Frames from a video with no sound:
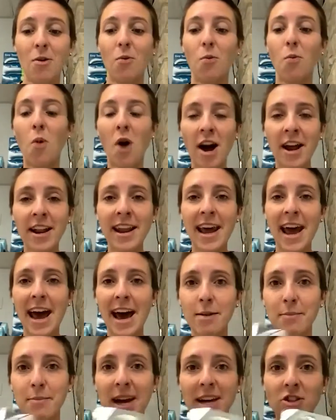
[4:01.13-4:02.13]
One
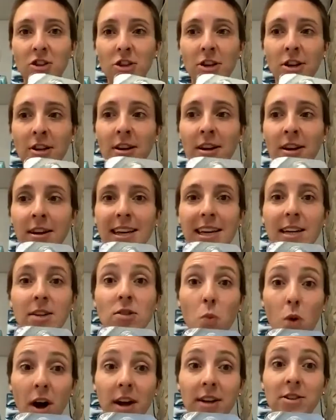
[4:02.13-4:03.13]
atomizer is
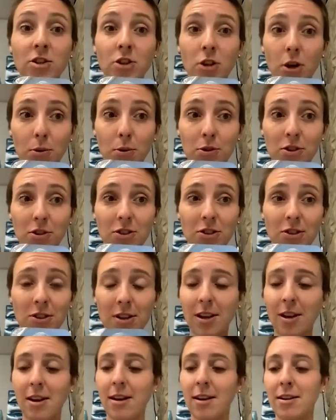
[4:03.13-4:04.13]
one dose.
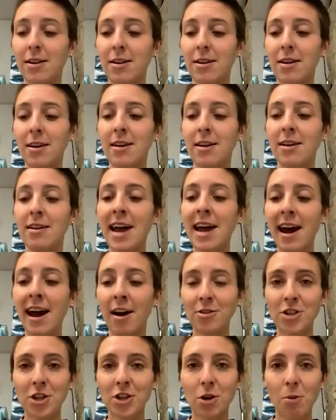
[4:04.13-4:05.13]
Now
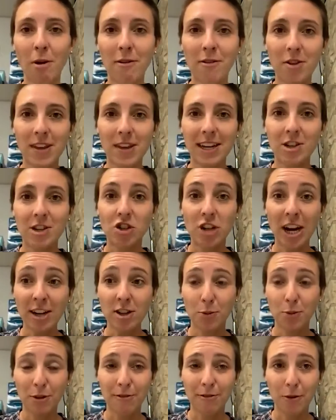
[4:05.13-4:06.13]
to go over the
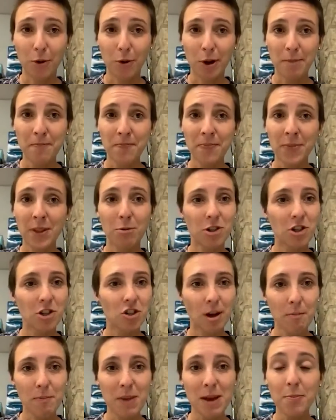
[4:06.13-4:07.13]
injectable form, which
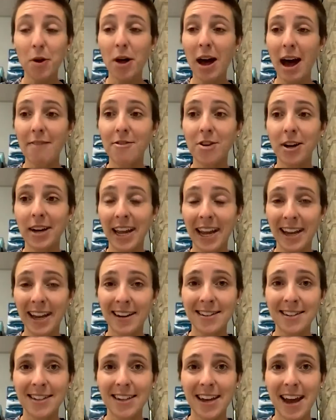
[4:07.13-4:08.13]
some people have on
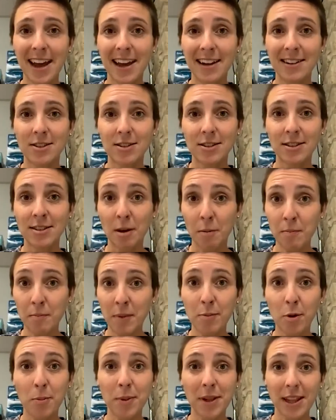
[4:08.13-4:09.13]
hand and some
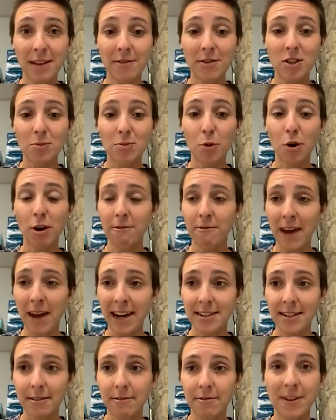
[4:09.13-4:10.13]
people believe it's more
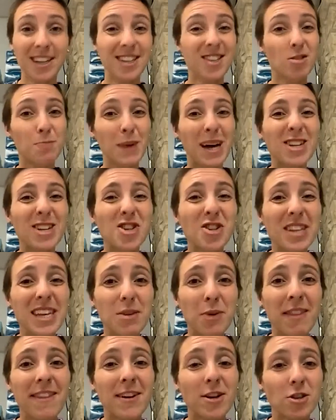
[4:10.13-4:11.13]
effective, especially
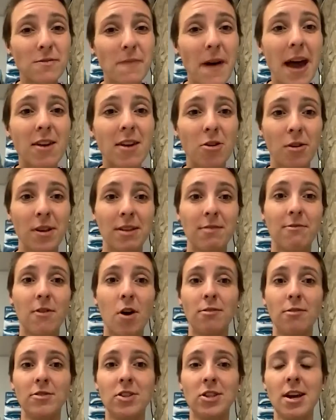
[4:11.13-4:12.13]
when there's fentanyl
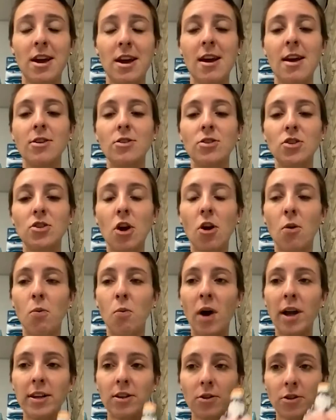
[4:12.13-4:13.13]
involved. So
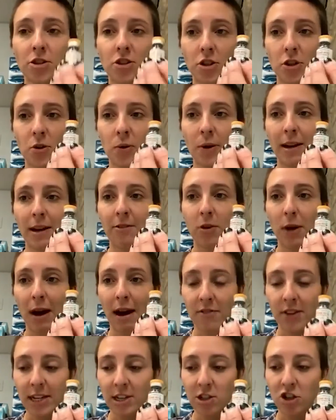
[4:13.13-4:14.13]
what you'll do if you have
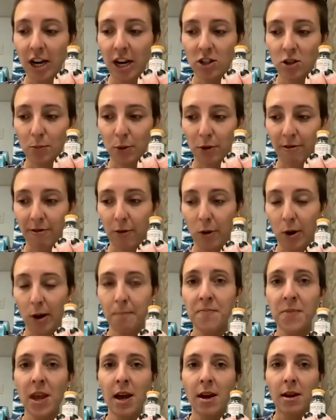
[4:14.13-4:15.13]
the injectable
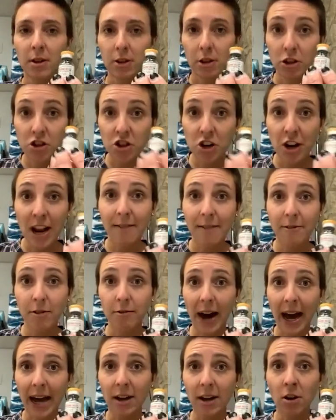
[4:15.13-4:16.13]
form, you should have a
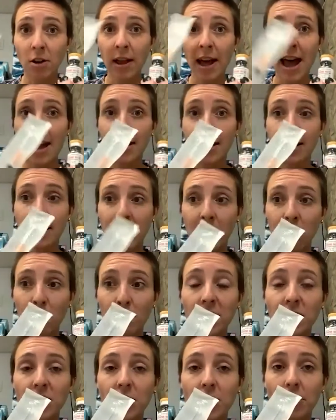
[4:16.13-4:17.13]
vial and an
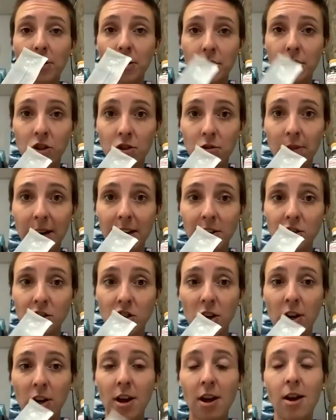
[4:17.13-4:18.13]
intermuscular syringe.